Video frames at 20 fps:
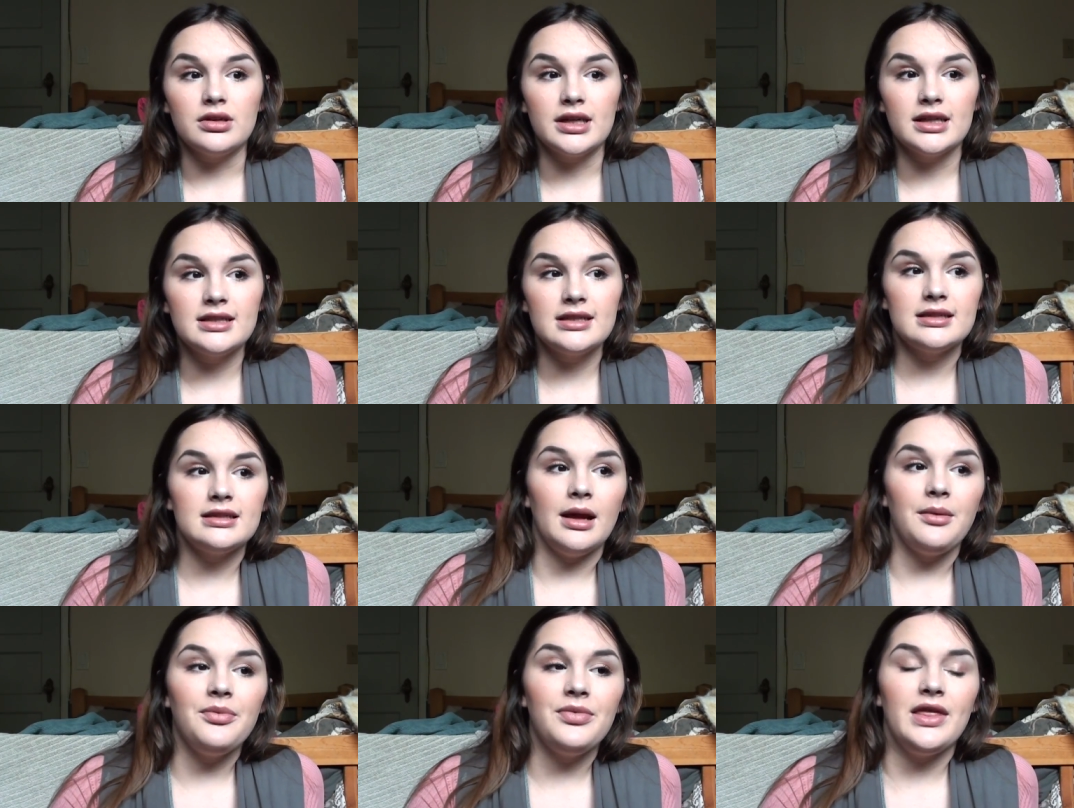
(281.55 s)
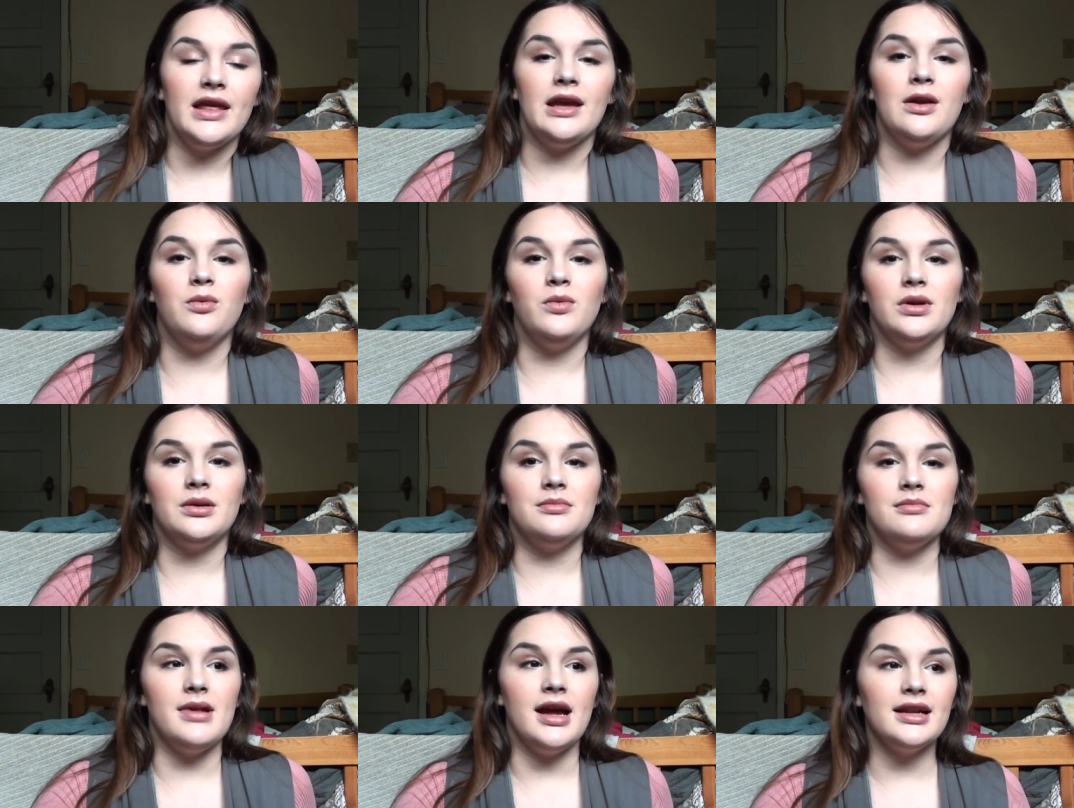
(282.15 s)
It's something
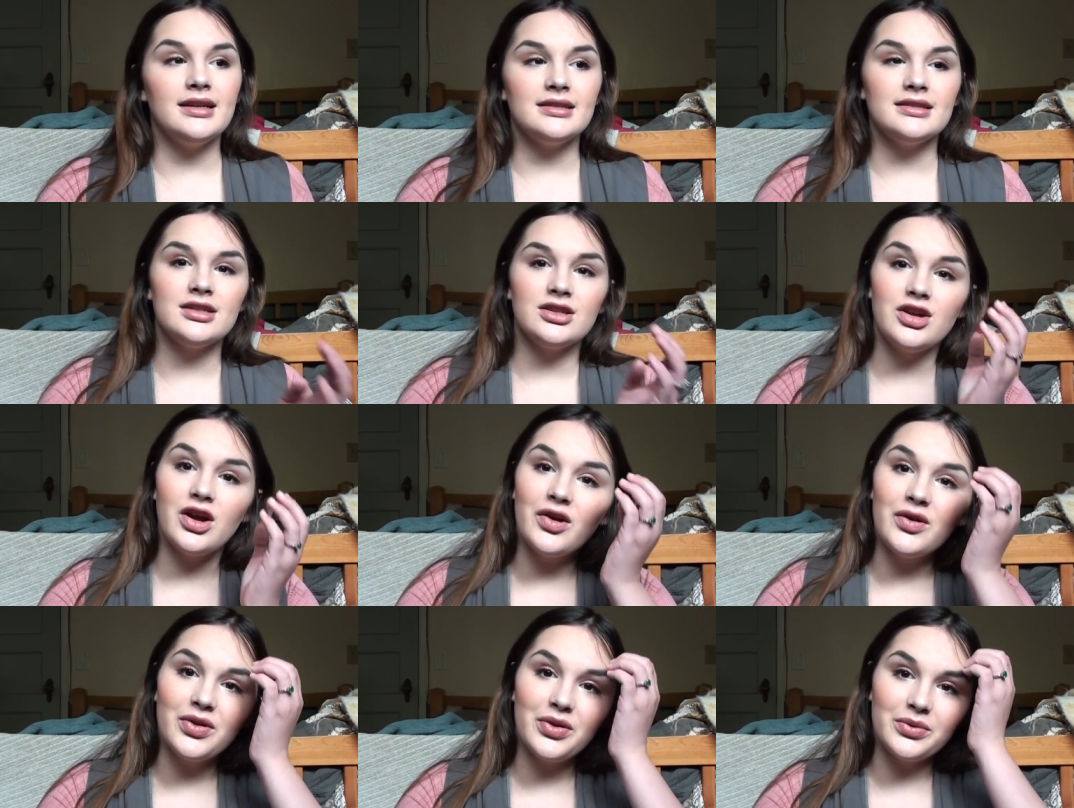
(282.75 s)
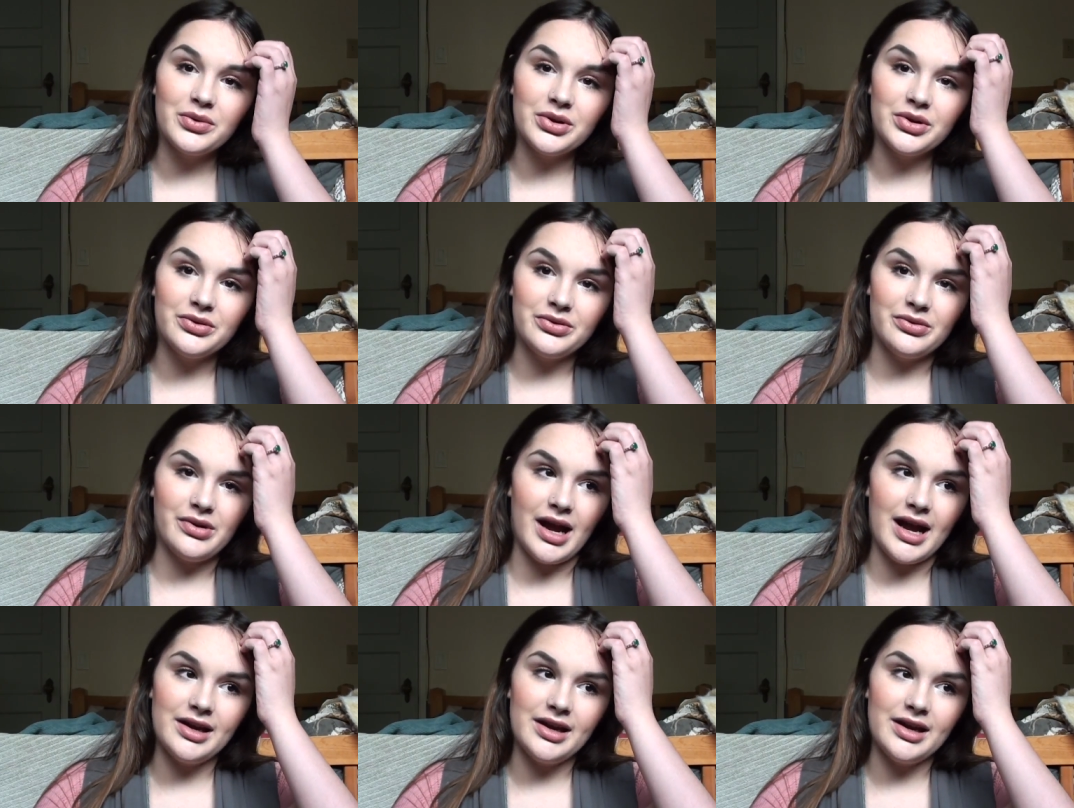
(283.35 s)
we're meant to go through.